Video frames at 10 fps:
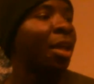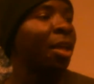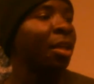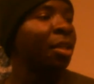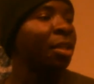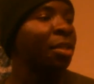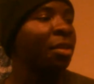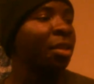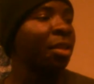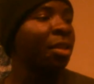
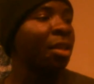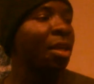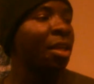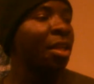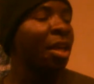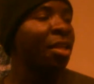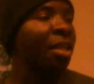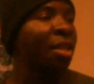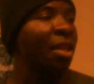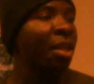And and, and
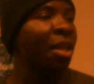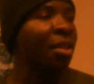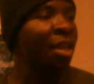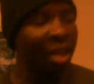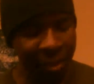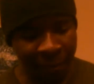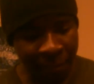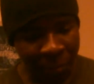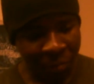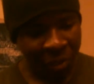then and
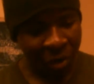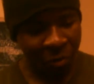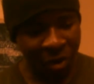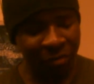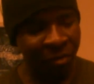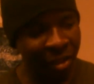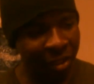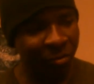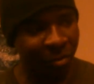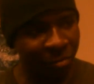then what
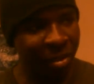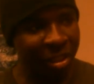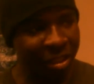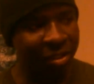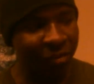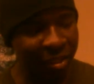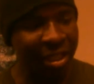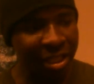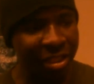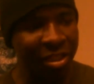really what really
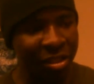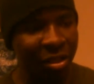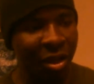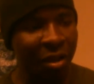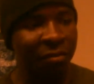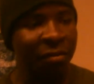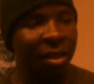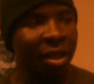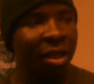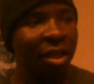sets this shit off
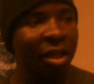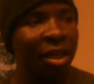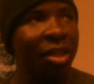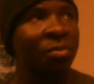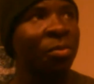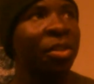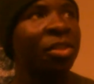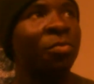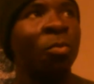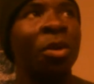is when
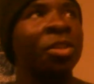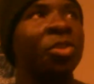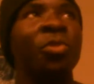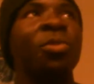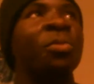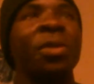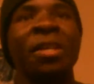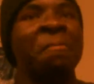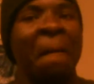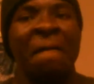one, two,
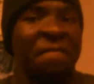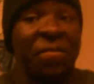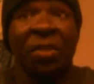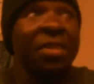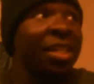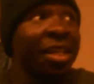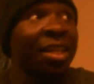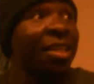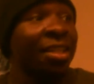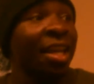three, fifty
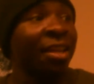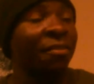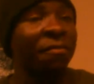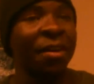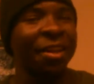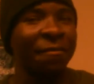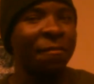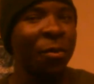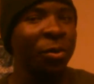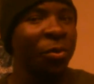niggas like the fucking
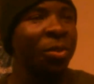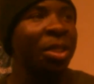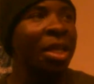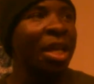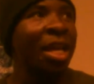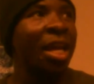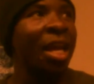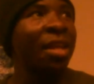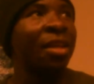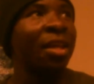photos,
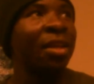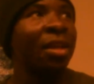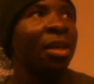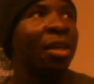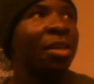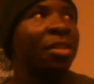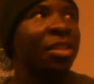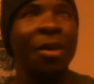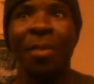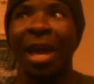and then
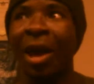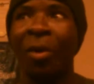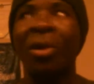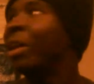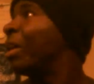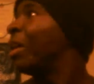somehow